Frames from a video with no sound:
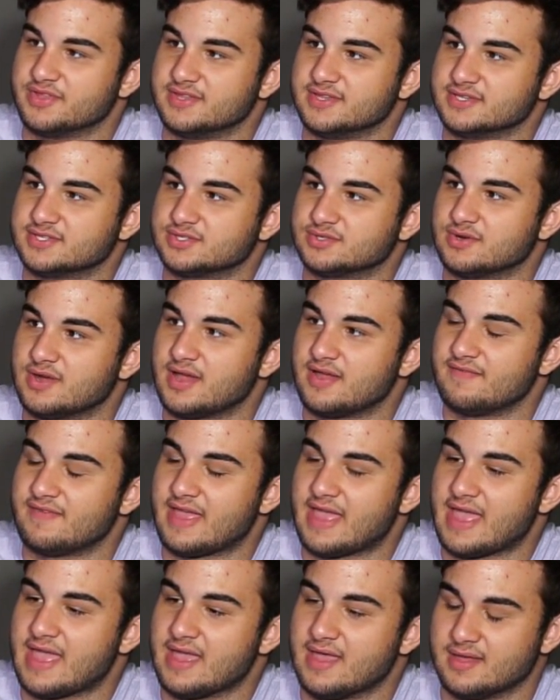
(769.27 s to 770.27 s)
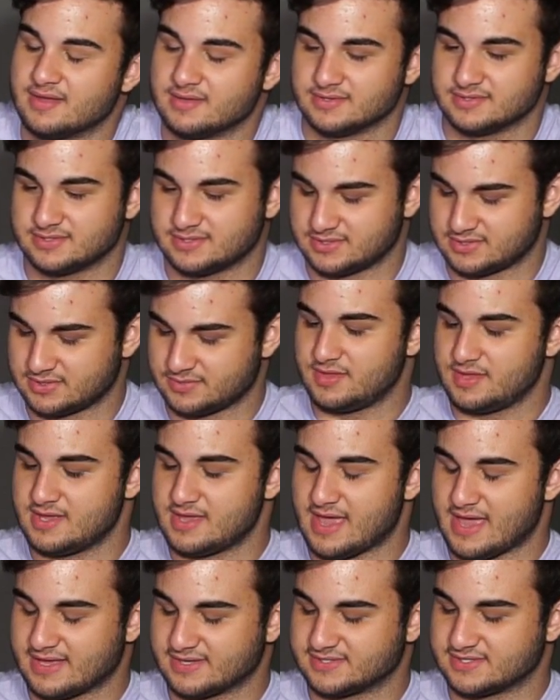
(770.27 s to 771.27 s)
the disk drive and the
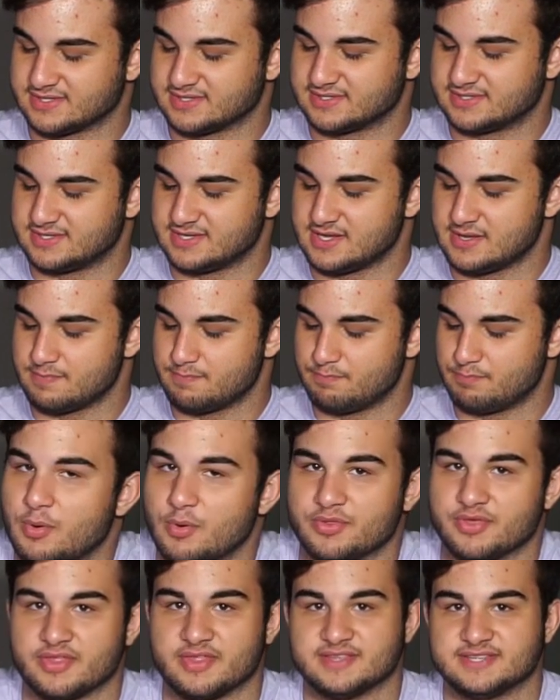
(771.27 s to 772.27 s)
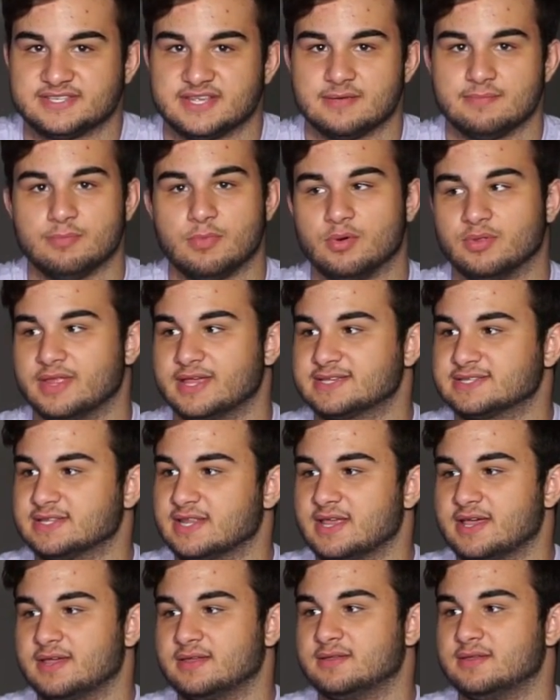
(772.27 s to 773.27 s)
SSD both on the same Molex
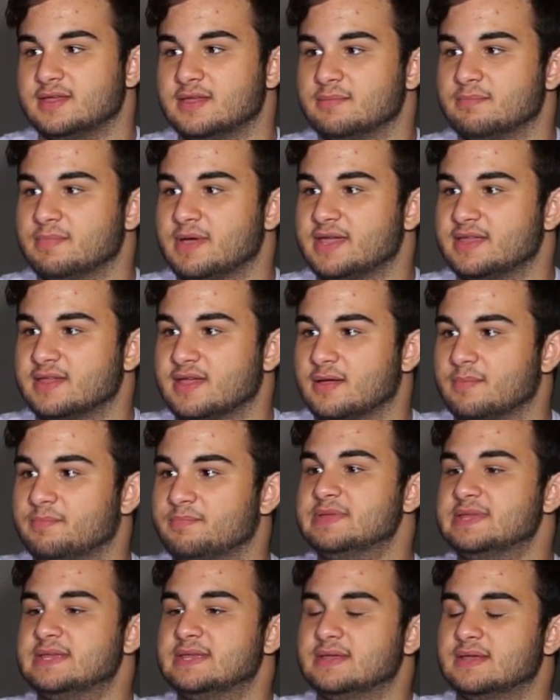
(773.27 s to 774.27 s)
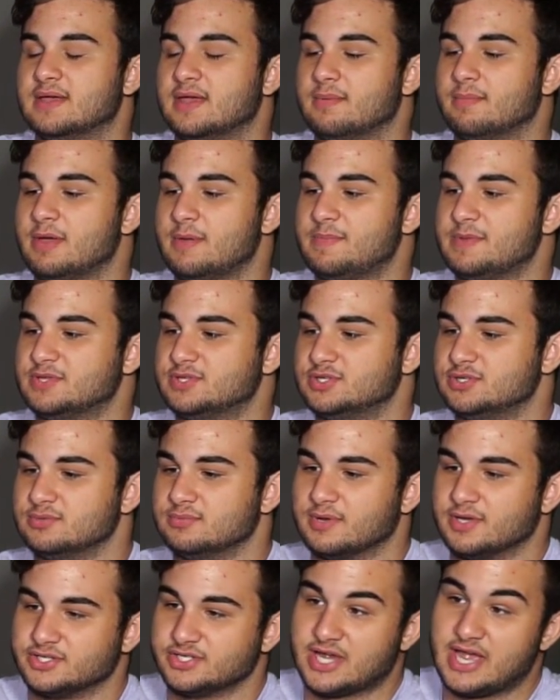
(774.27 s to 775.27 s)
line, it might be too
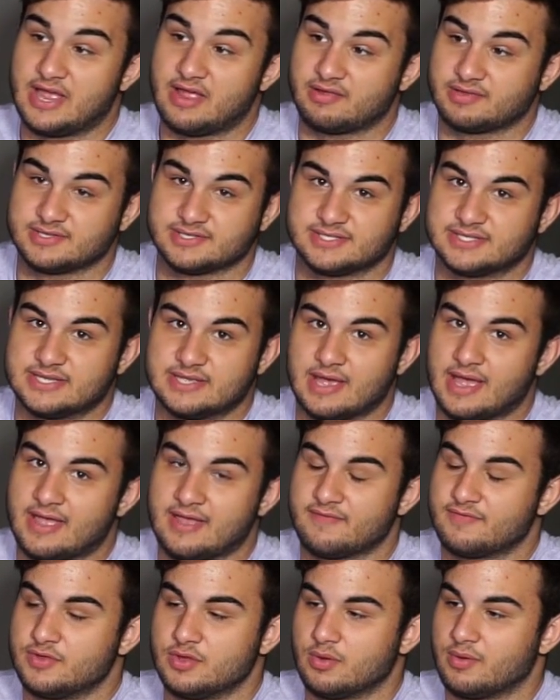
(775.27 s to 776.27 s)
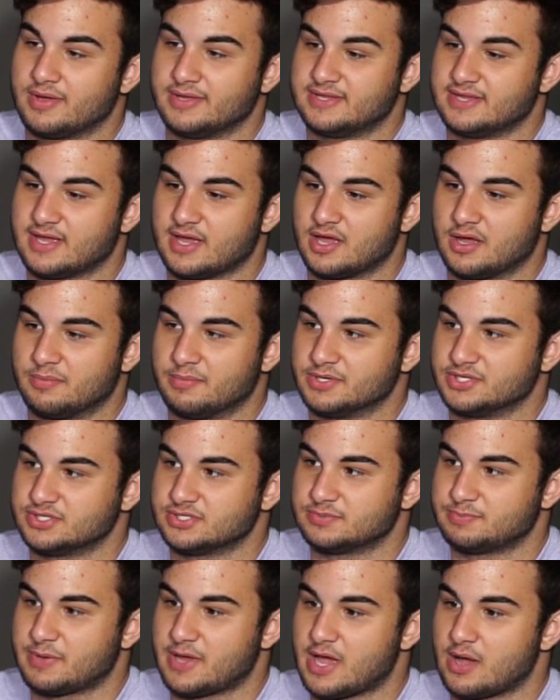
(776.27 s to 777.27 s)
much. I have no idea how
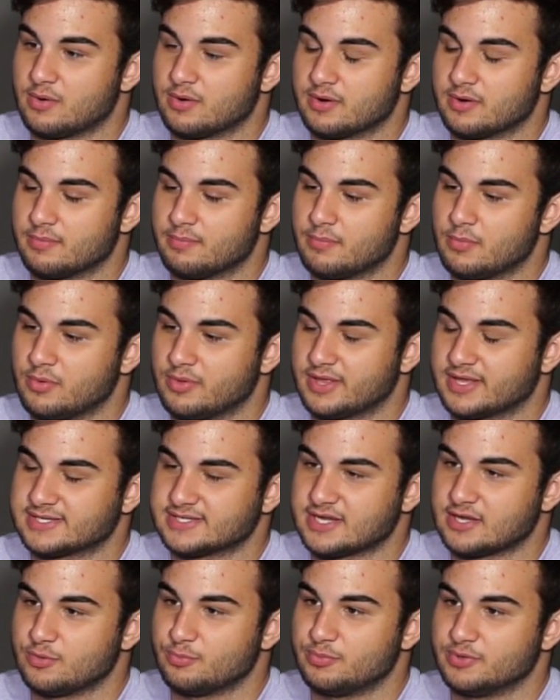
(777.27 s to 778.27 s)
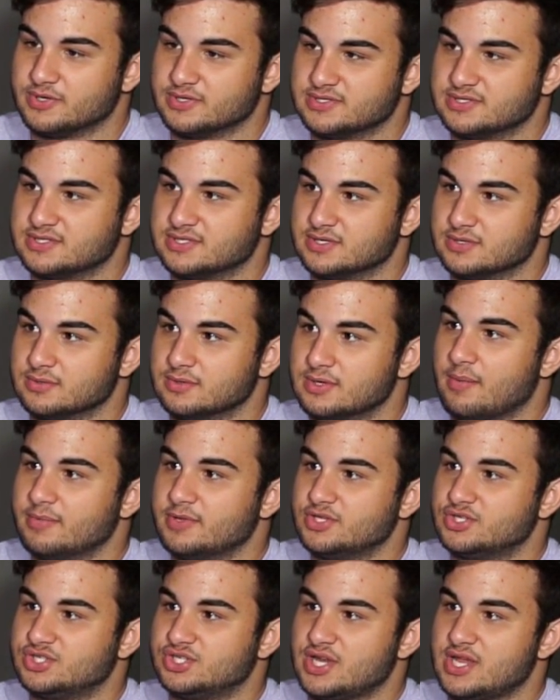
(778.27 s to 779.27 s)
much power Molex outputs, so I'm gonna
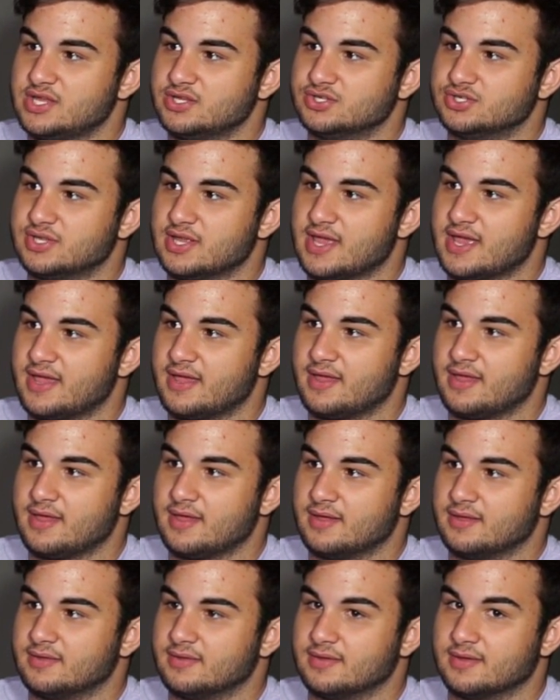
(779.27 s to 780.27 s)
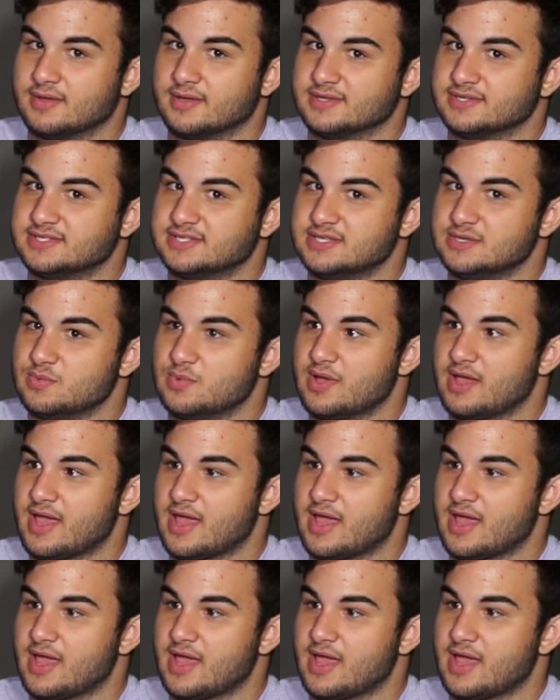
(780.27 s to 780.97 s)
change that and see what